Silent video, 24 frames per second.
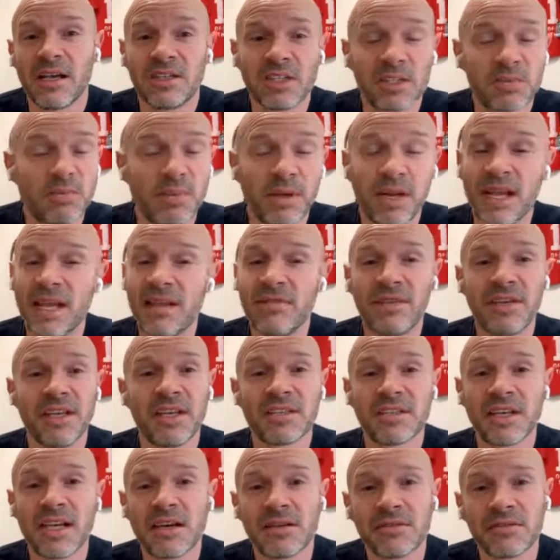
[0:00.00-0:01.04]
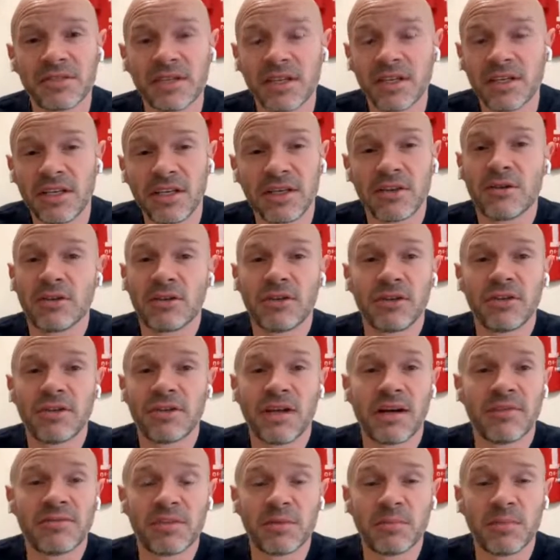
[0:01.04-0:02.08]
just believe in yourselves that you're good
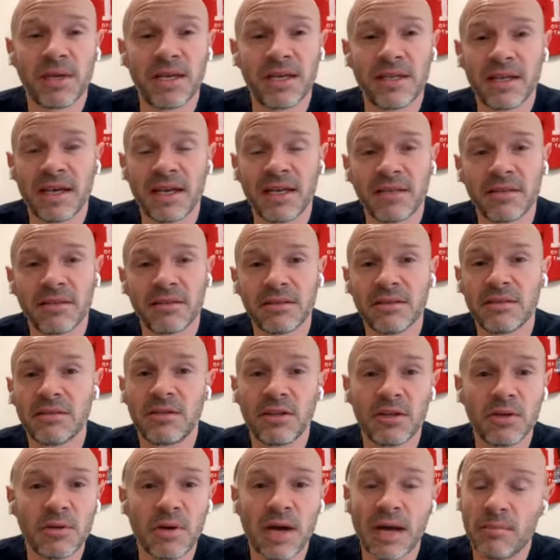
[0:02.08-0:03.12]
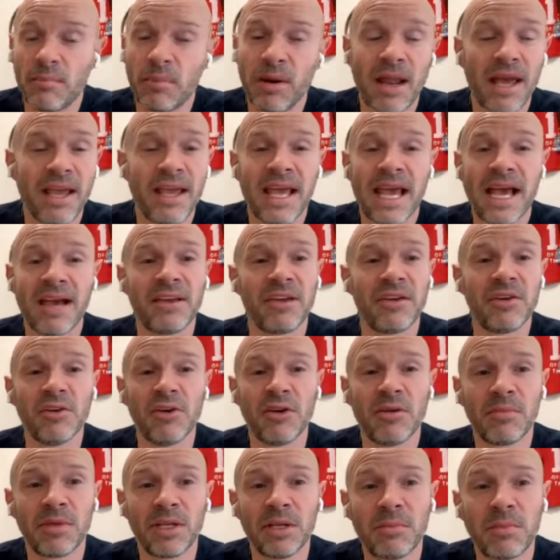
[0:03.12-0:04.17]
enough to be there. Do play how you
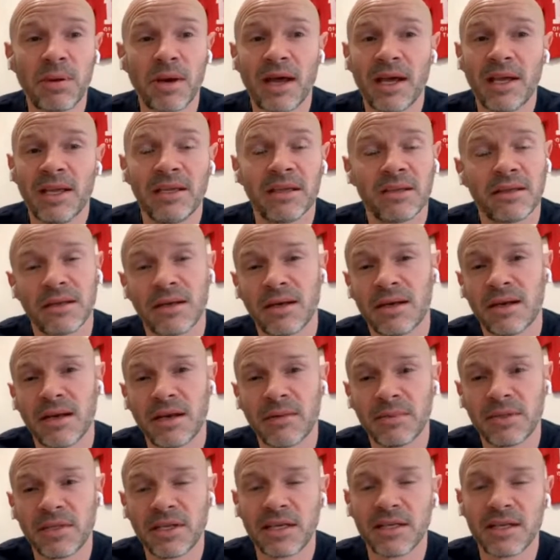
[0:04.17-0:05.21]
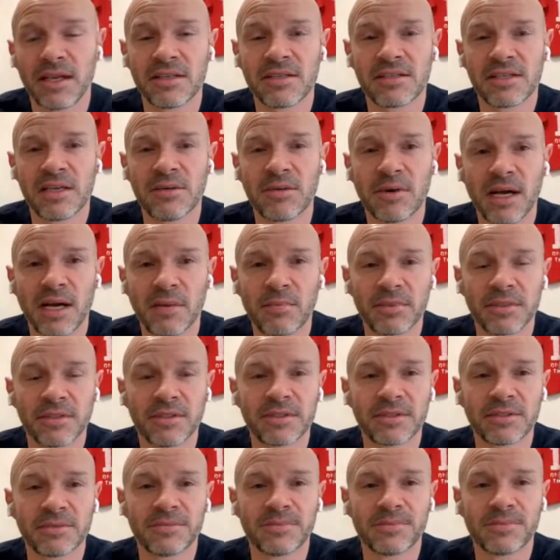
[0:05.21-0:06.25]
normally play and see what
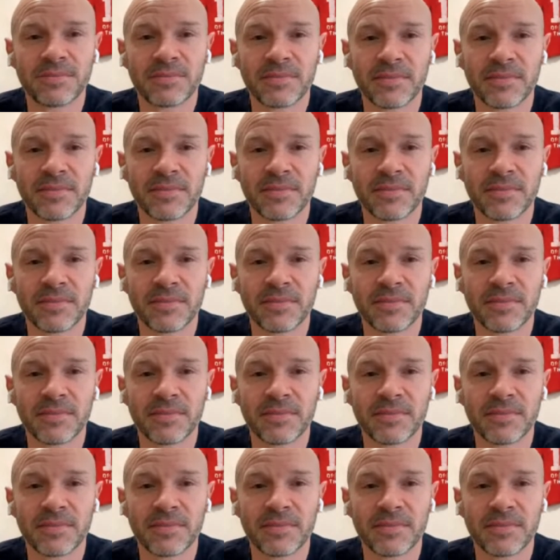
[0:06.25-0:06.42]
happens.